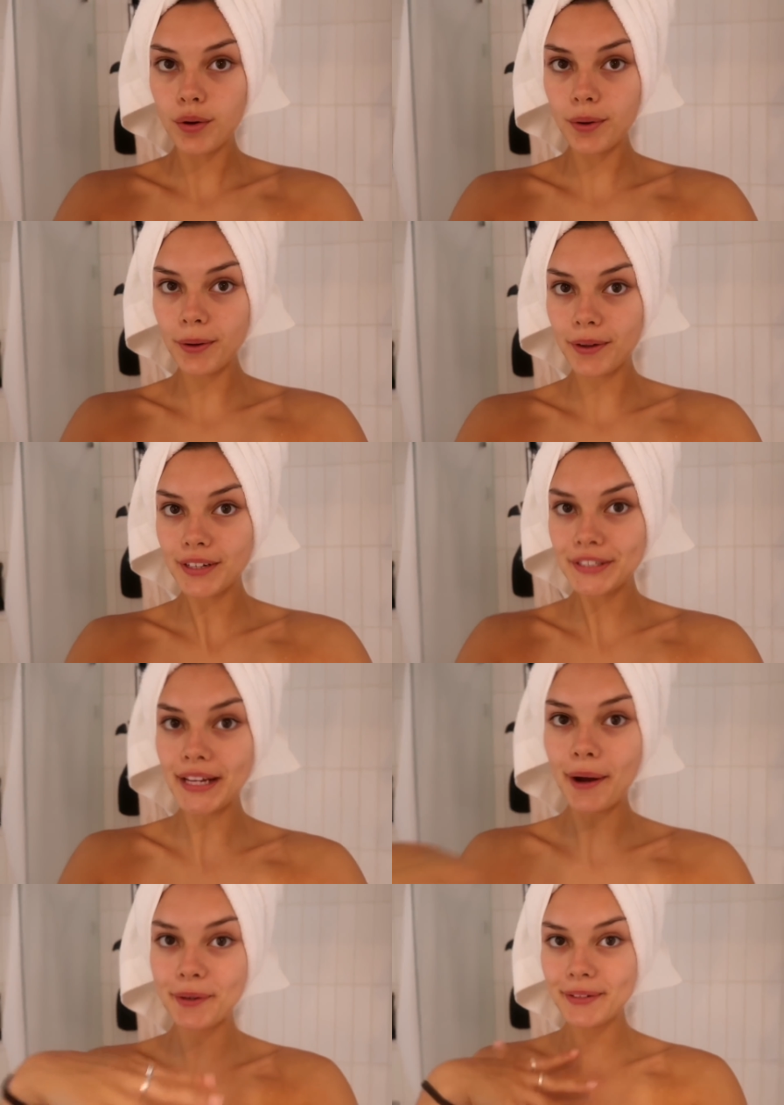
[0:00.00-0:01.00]
Whew,
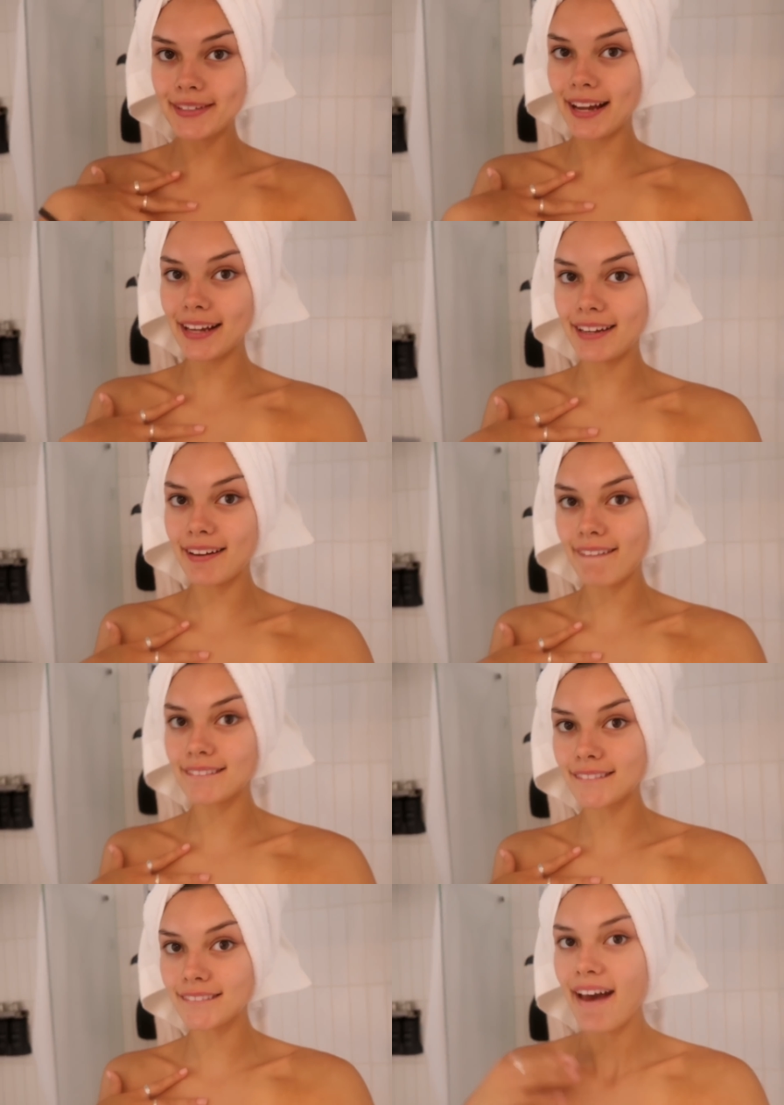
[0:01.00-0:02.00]
shower all done.
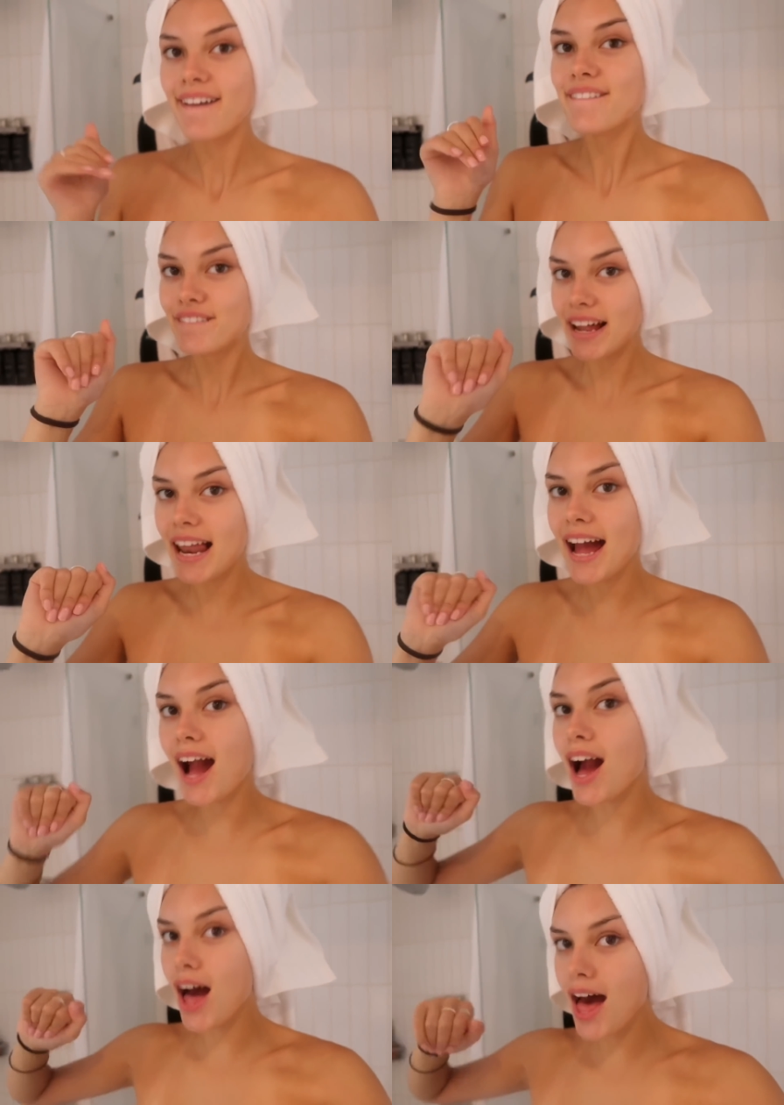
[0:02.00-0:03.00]

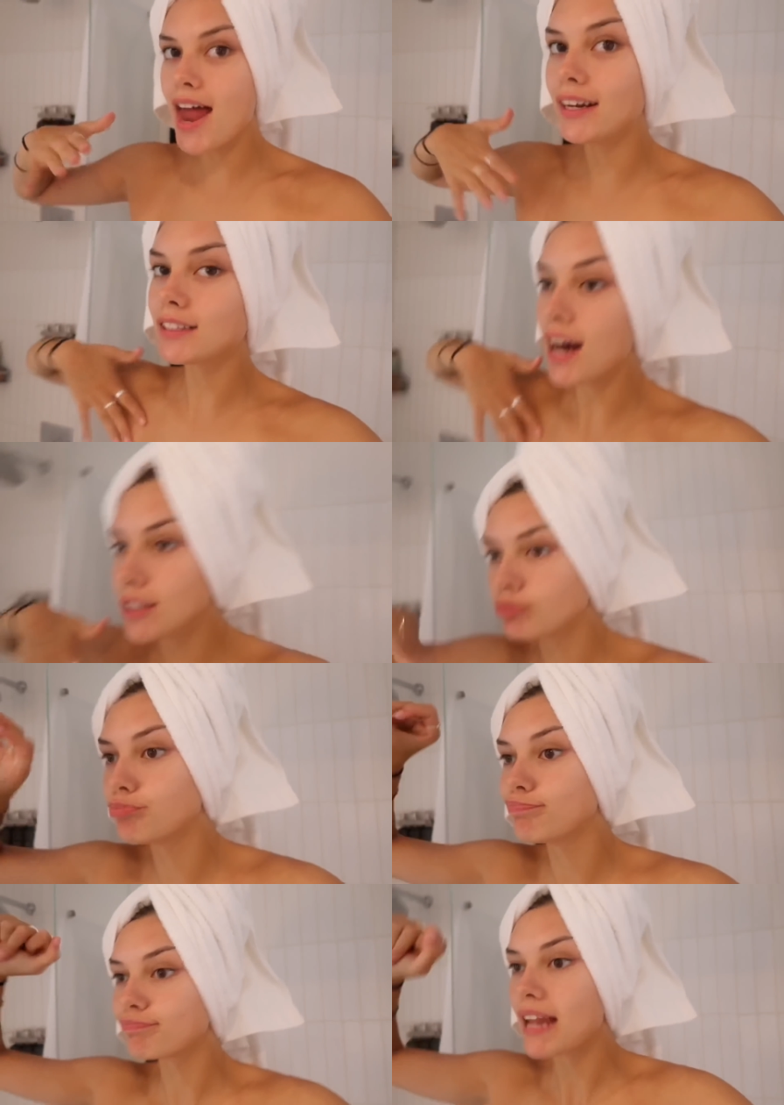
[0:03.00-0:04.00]
Feeling good
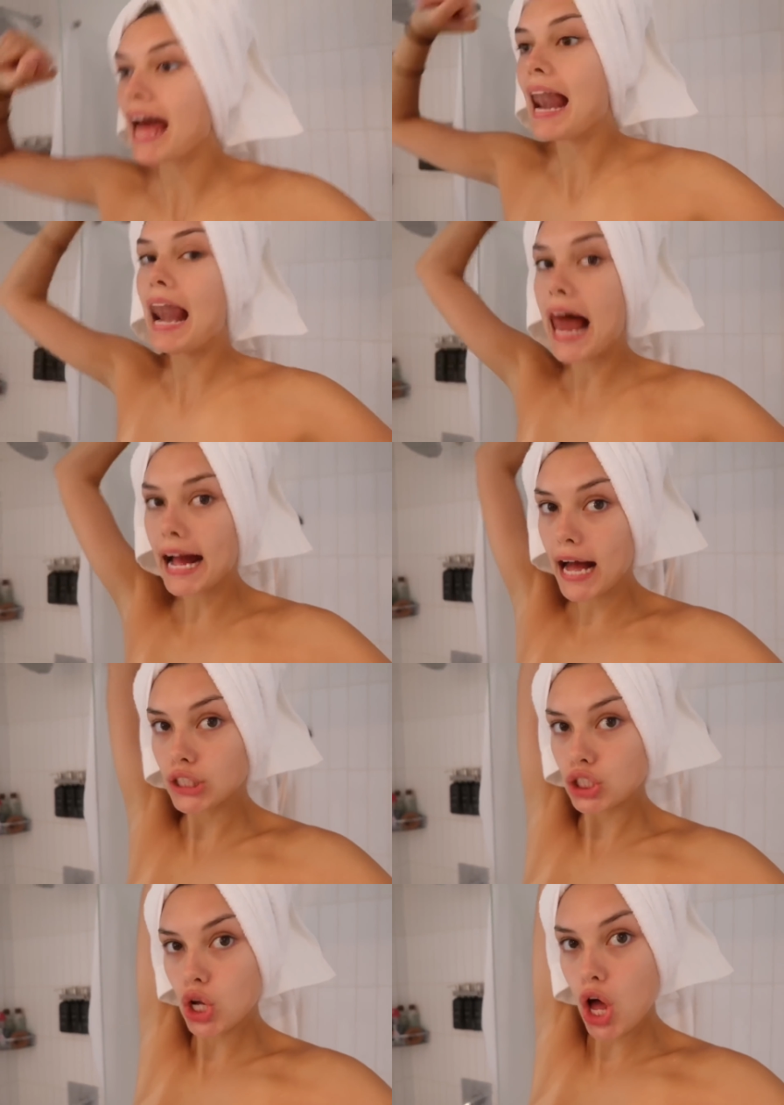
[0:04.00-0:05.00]
like I
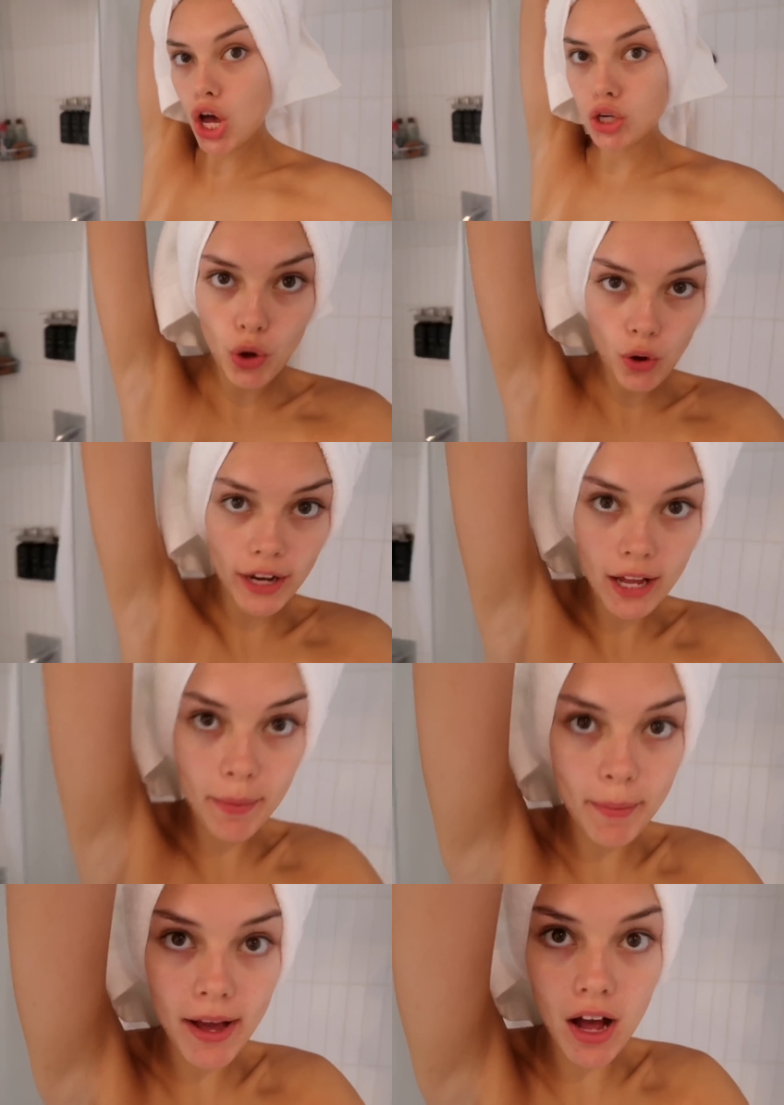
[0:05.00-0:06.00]
should. Oh, and I can
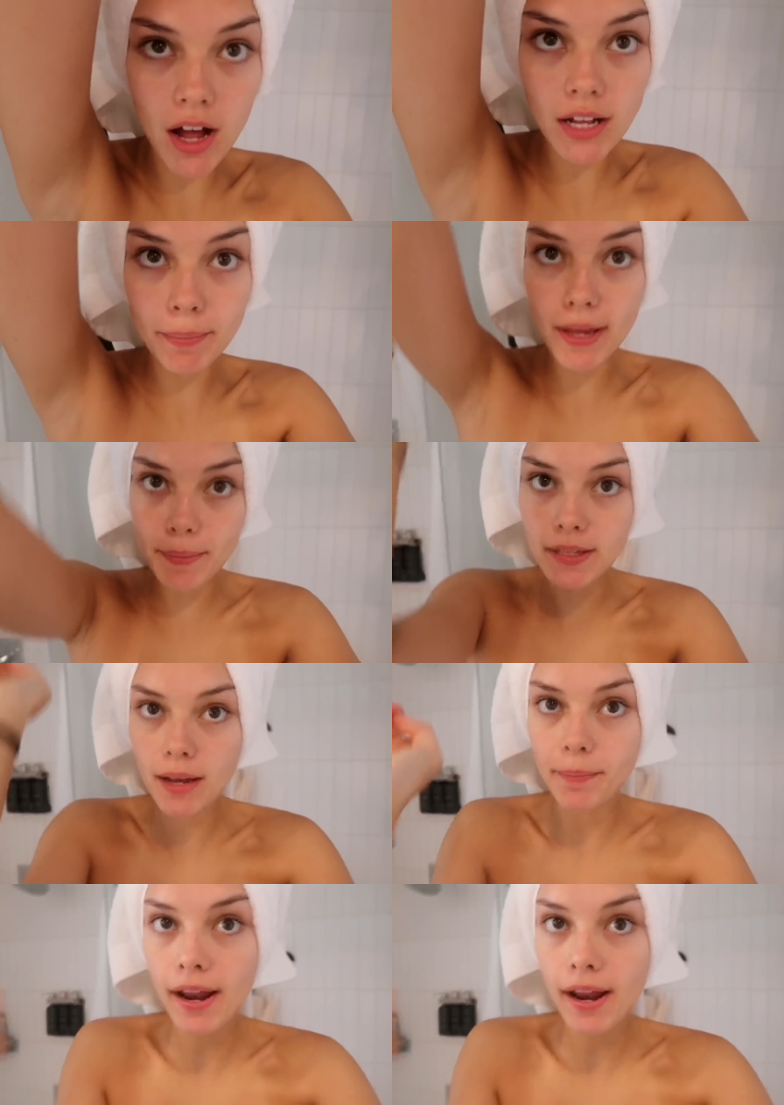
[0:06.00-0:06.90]
put my armpits up